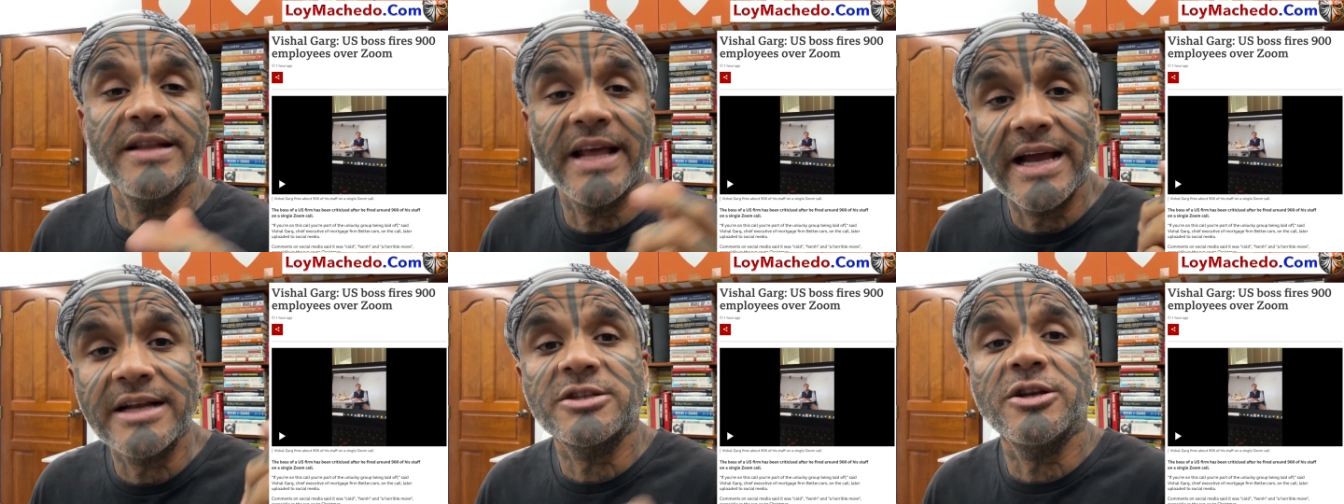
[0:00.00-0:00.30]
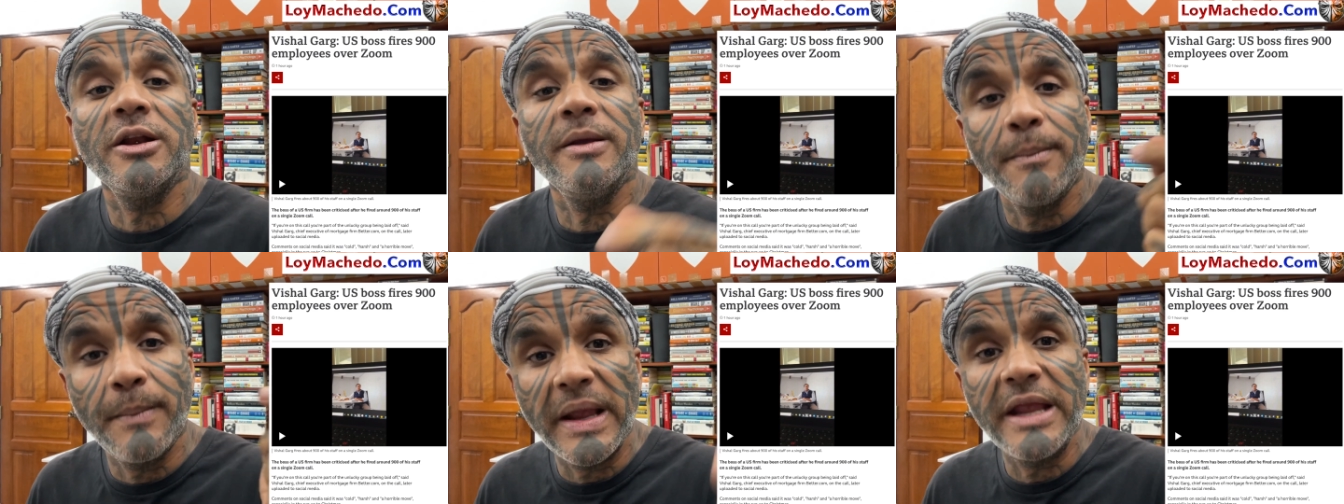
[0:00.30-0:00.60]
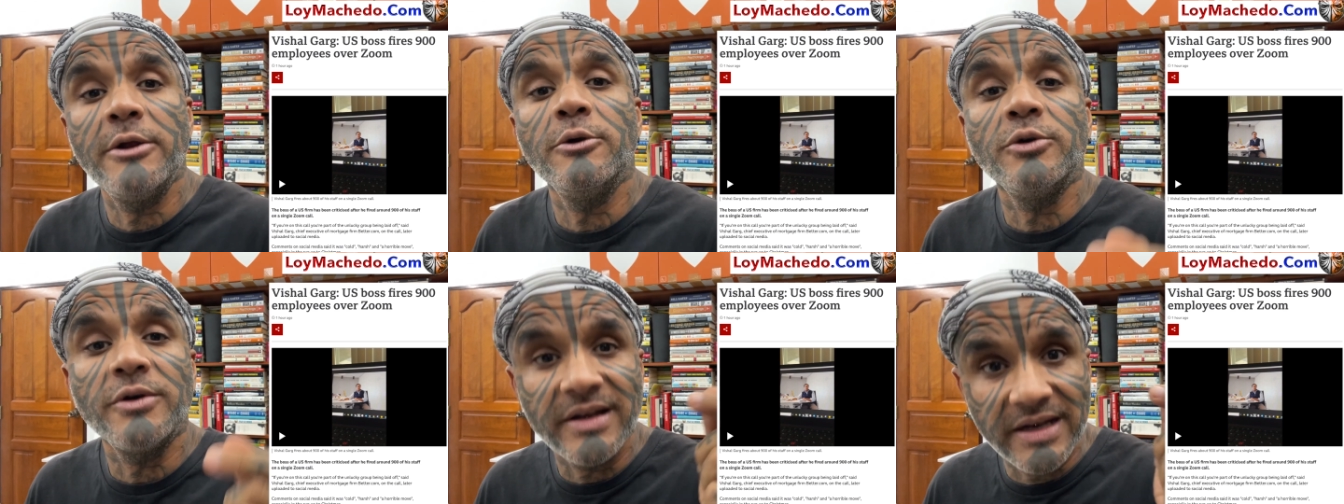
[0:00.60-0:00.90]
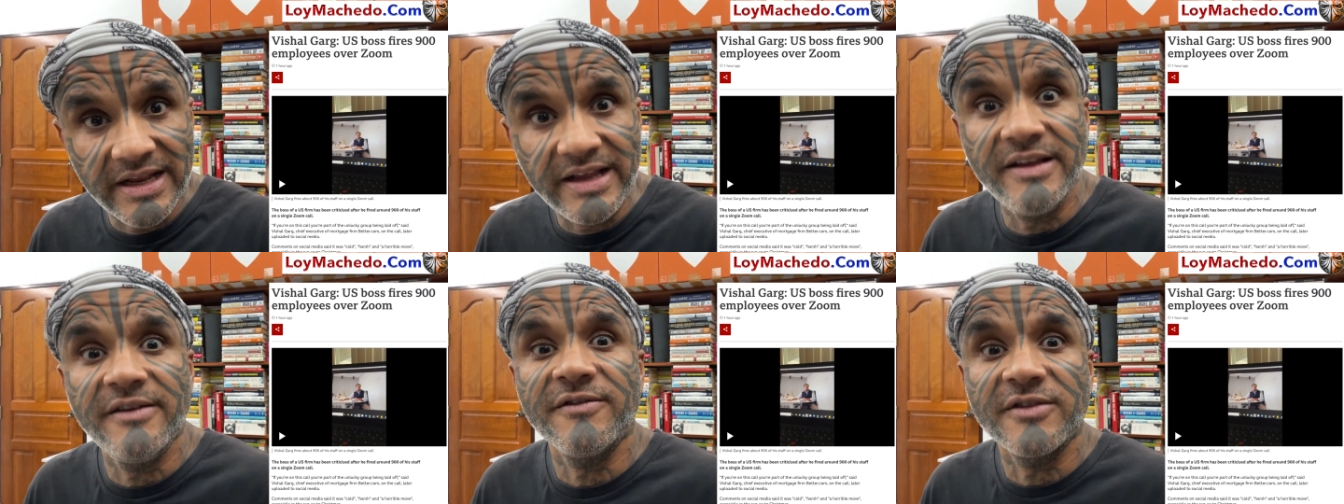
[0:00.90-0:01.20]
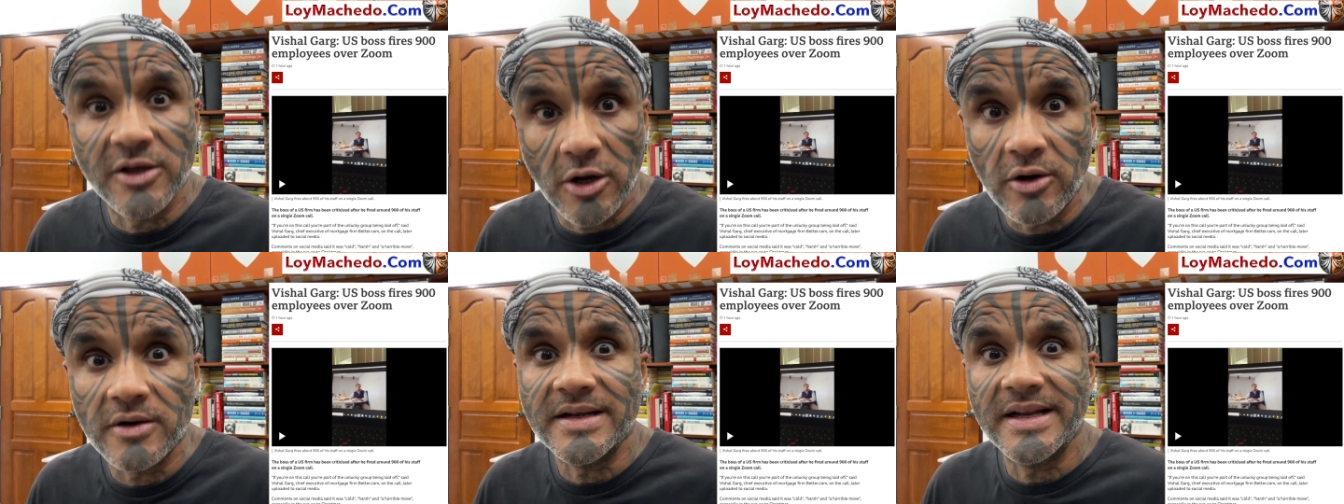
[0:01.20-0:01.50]
They actually pay you to leave
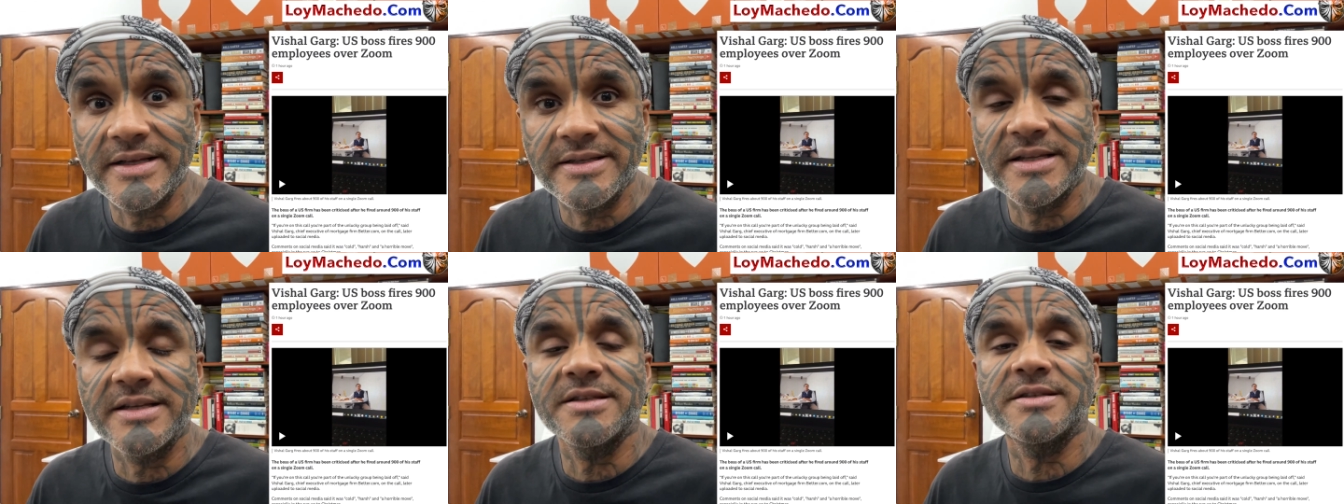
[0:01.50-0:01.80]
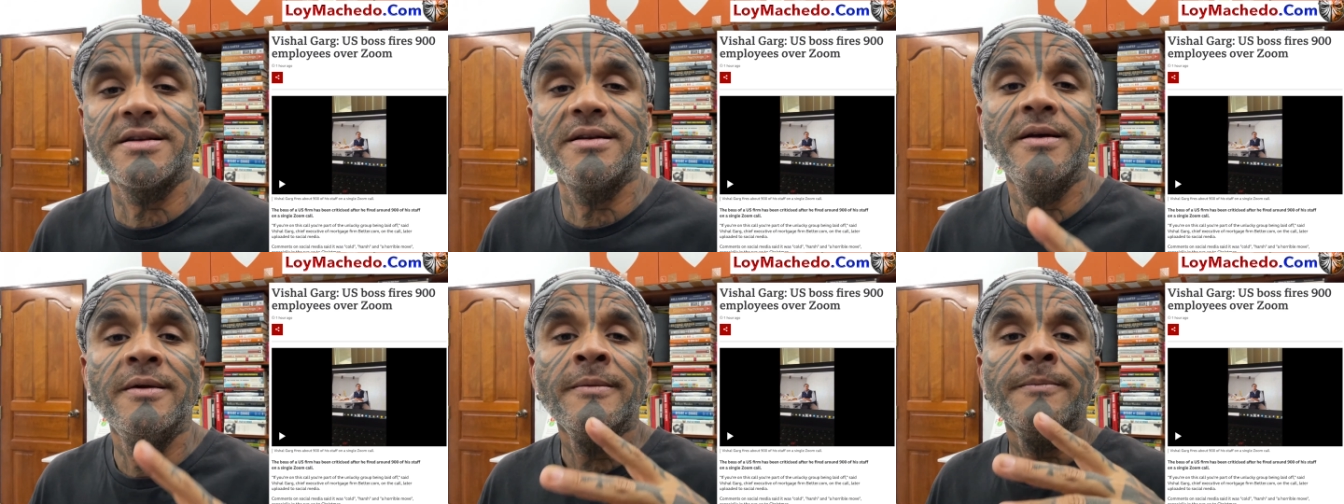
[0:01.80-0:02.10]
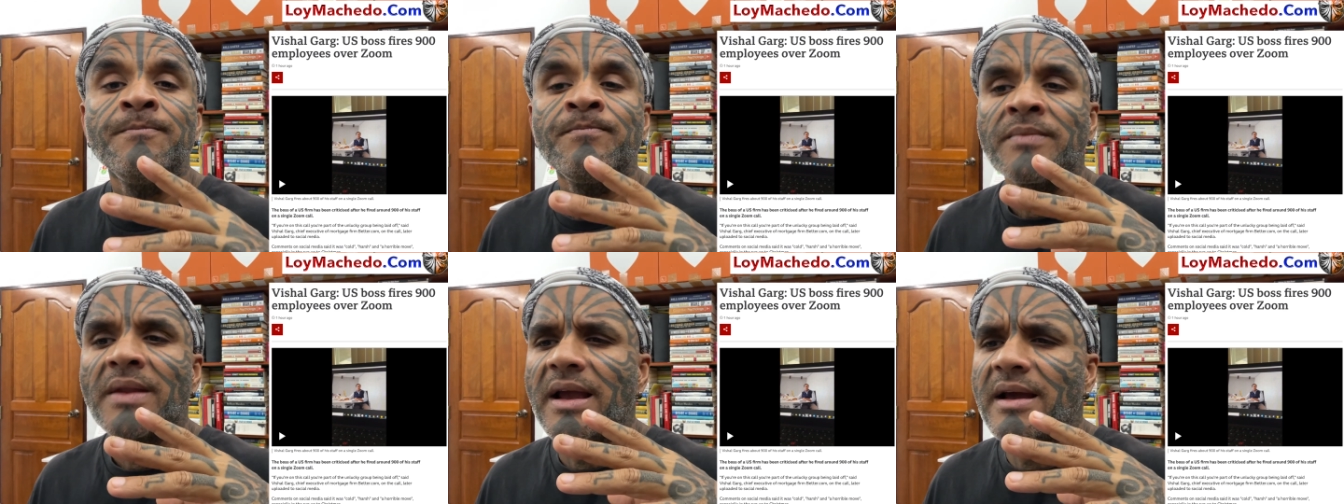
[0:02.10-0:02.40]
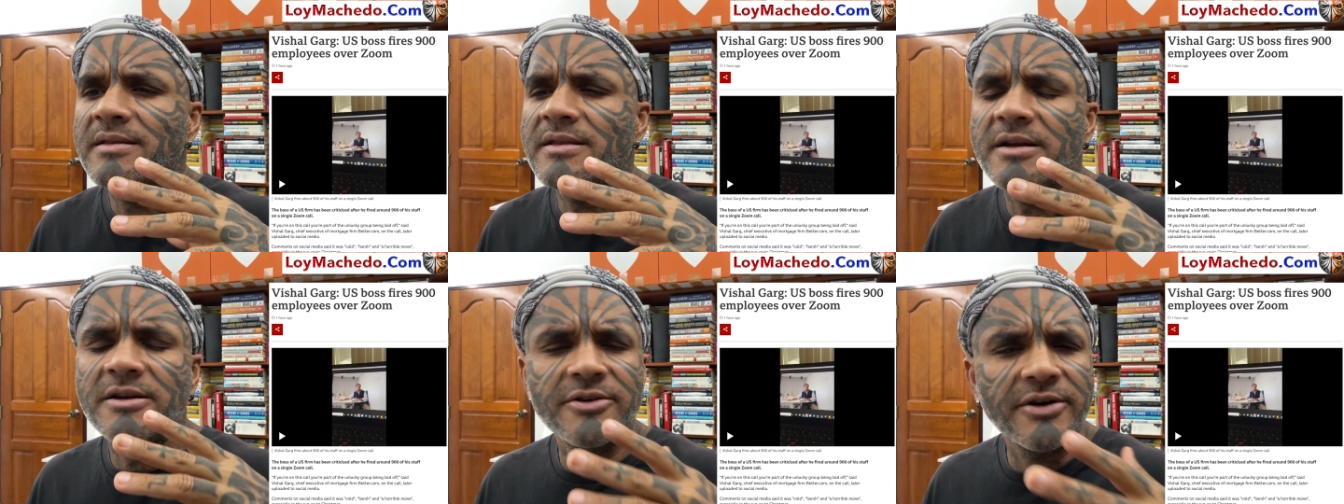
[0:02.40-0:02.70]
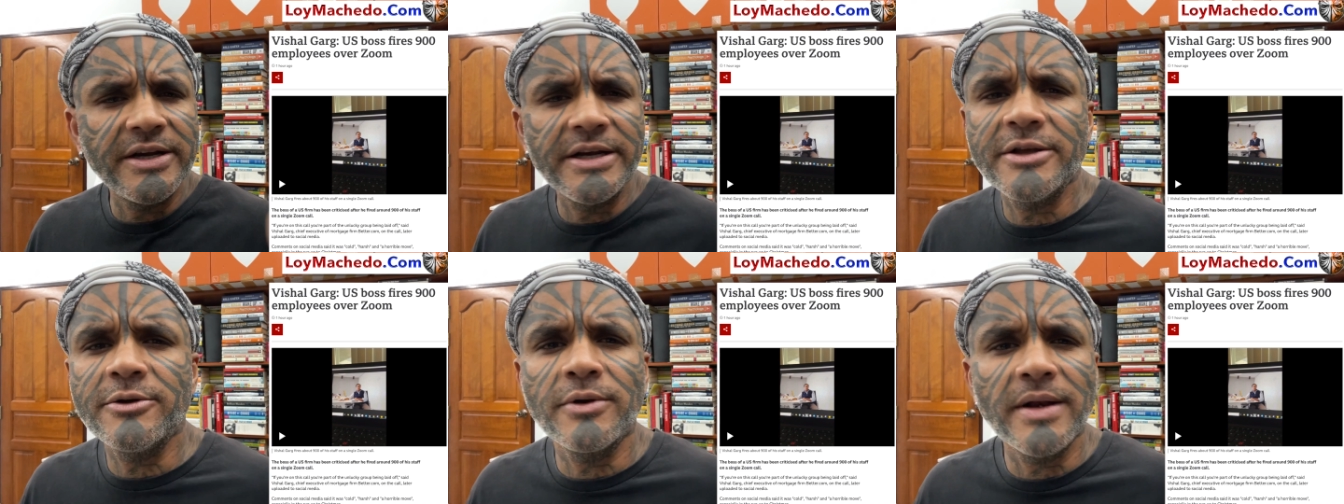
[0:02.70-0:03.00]
the organization and they
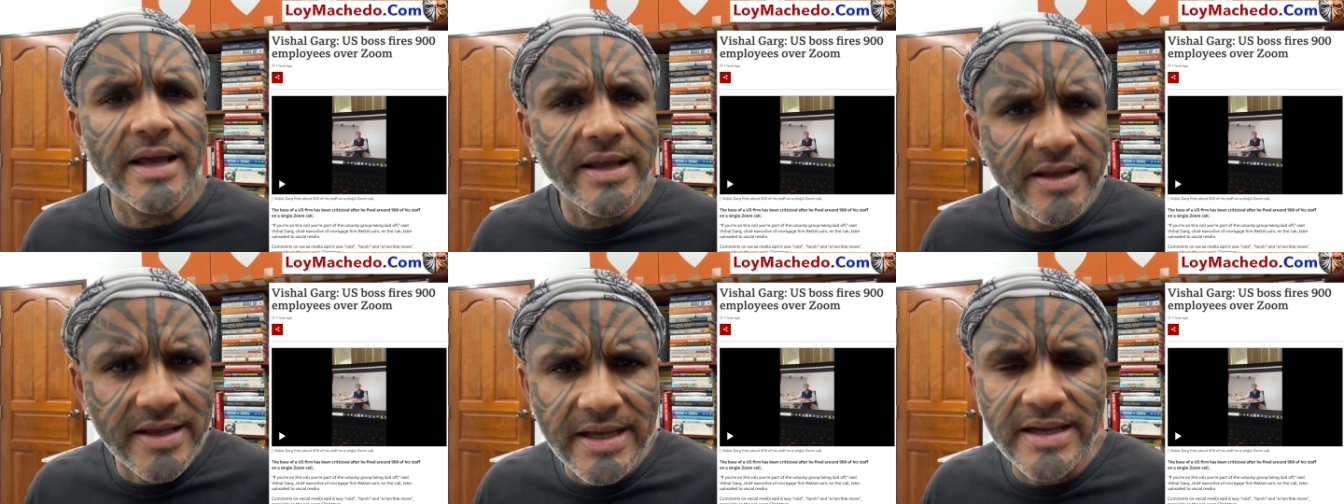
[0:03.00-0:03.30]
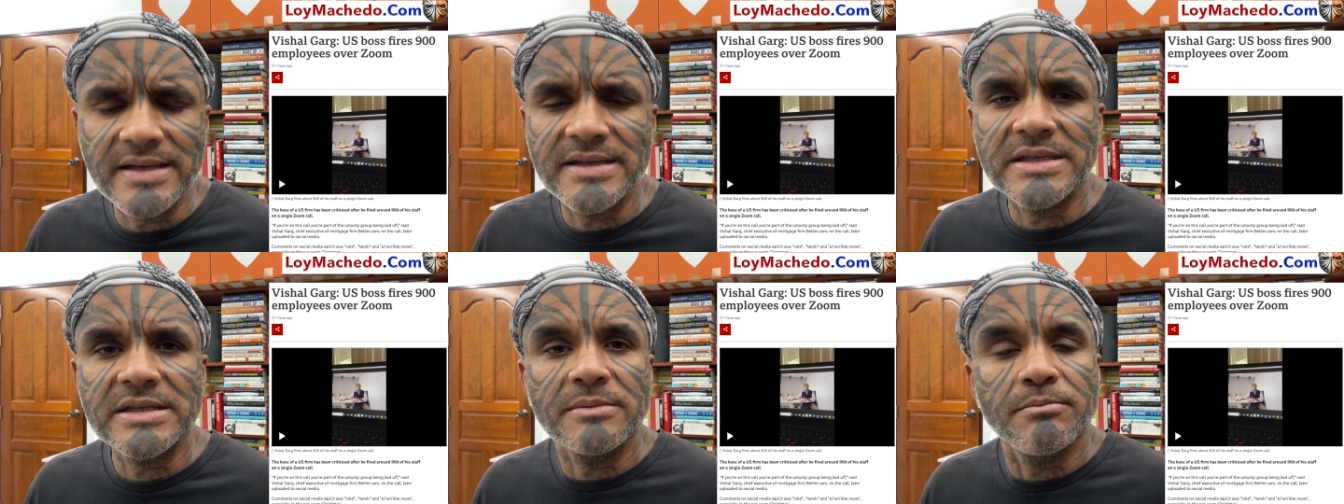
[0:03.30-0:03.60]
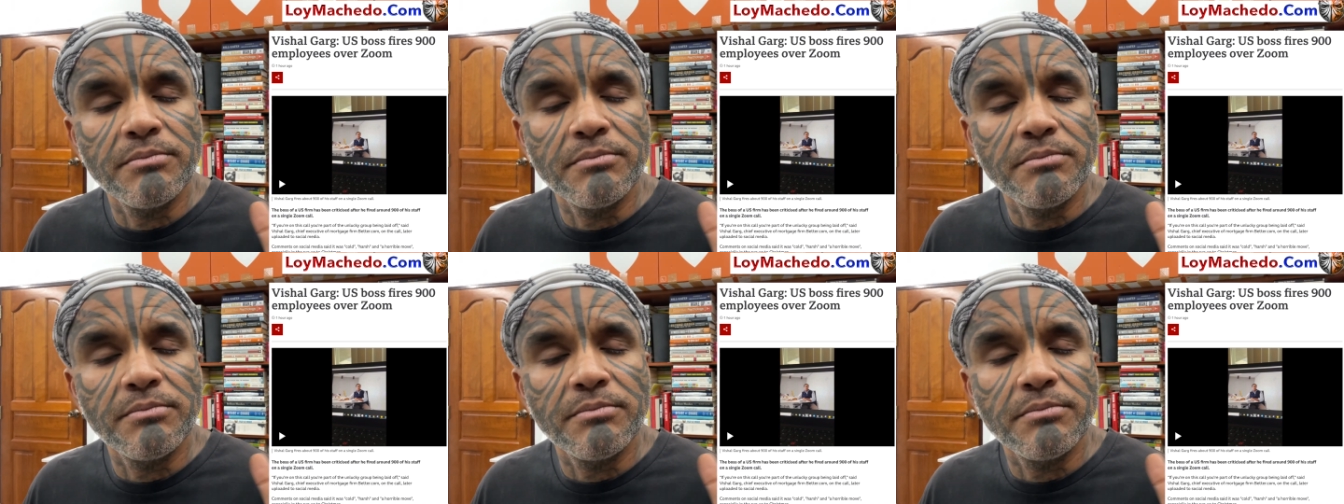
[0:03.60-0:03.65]
treat you like kings.